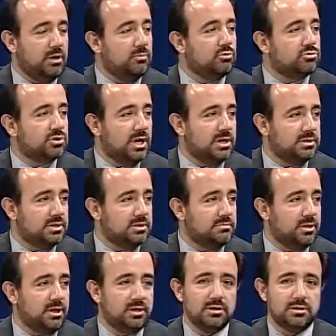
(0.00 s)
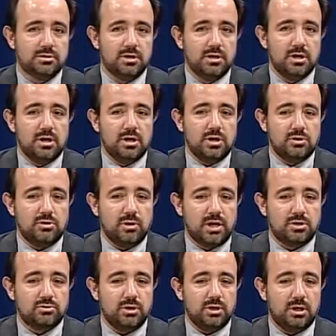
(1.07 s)
in most cases, because
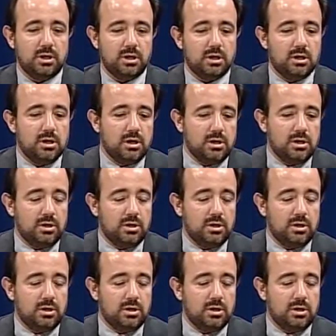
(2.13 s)
you're actually,